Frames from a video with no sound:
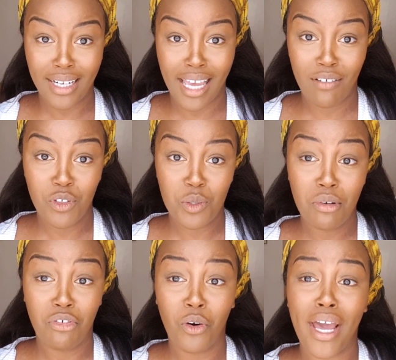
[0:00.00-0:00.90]
I have used
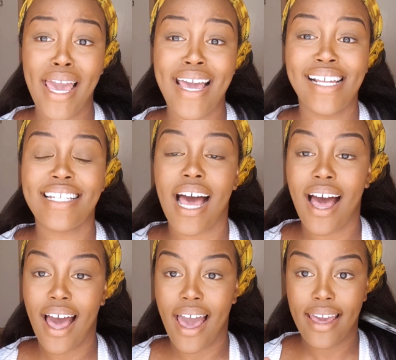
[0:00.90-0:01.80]
before and
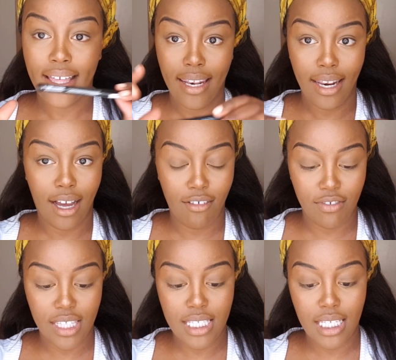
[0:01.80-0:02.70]
I love.
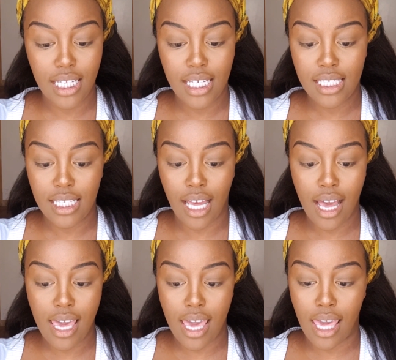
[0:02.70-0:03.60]
This is
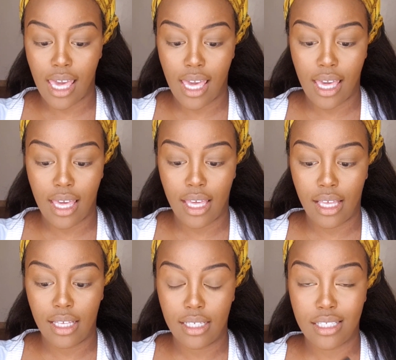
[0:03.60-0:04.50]

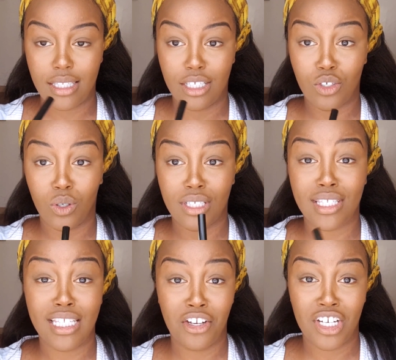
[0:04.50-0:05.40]
it's called the
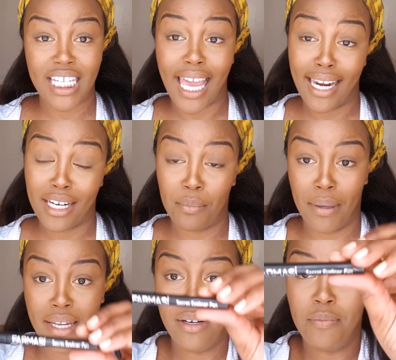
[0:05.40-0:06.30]
Secret Eyeliner
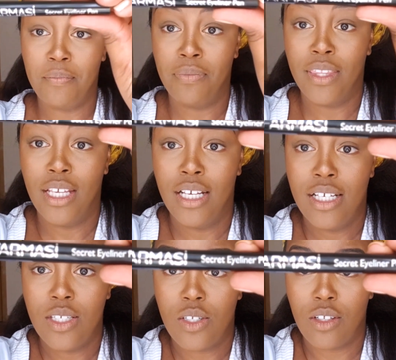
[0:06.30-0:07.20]
Pen.
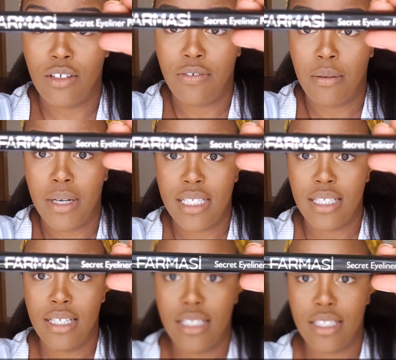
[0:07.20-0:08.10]
So the
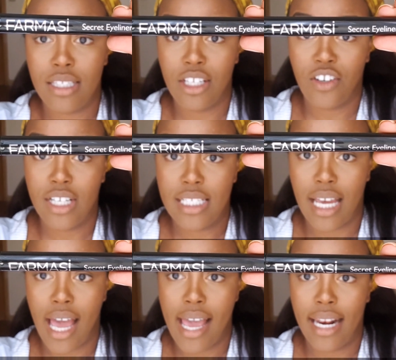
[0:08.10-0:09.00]
Farmasi Secret
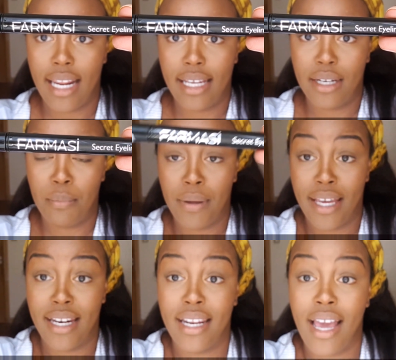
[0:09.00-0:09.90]
Eyeliner
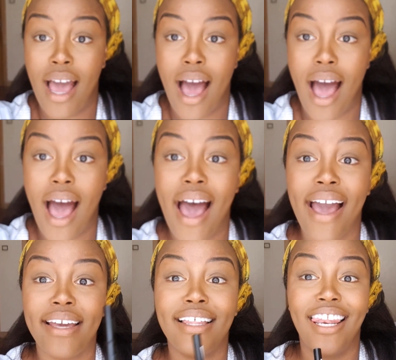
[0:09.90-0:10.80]
Pen,
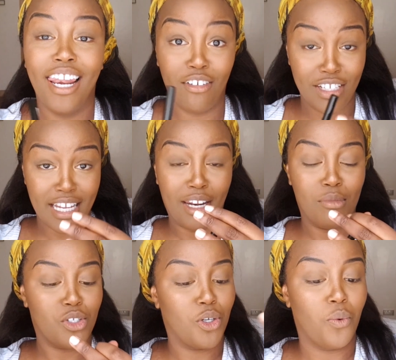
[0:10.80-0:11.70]
I love it, and let me
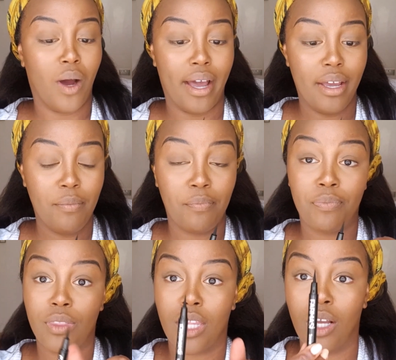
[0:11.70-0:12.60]
show you why.
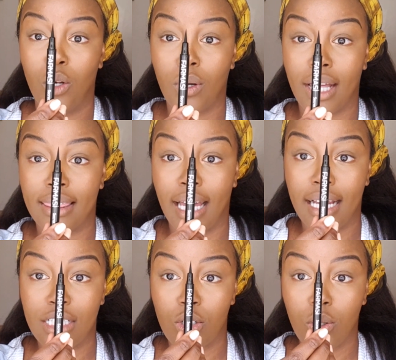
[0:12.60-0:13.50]
Look at
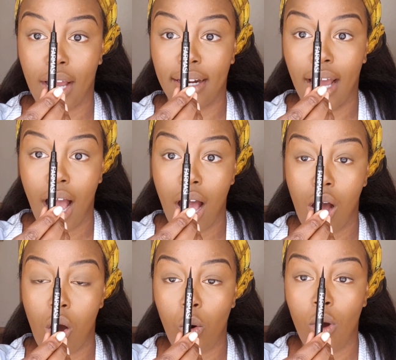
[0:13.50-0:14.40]
that. Look at
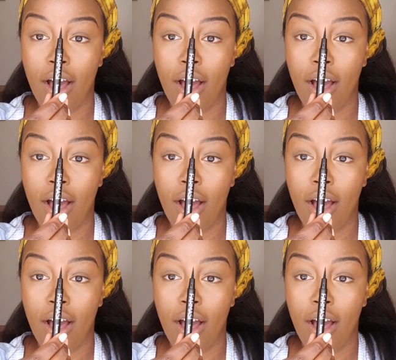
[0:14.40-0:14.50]
how